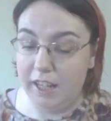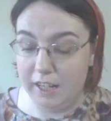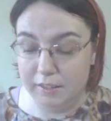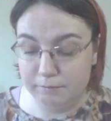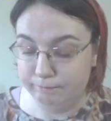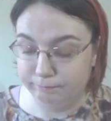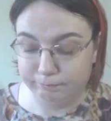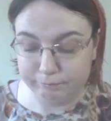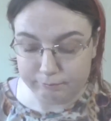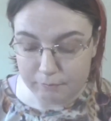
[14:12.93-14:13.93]
And
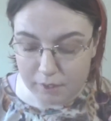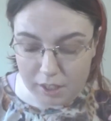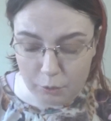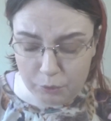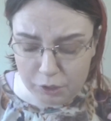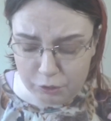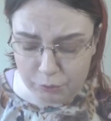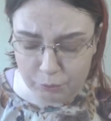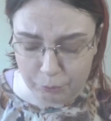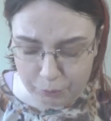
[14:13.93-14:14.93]
it works
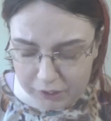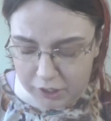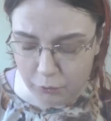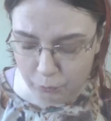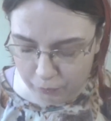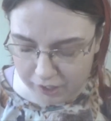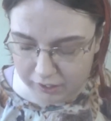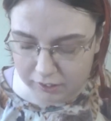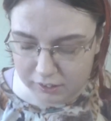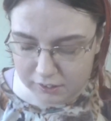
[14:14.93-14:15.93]
really
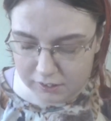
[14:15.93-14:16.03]
well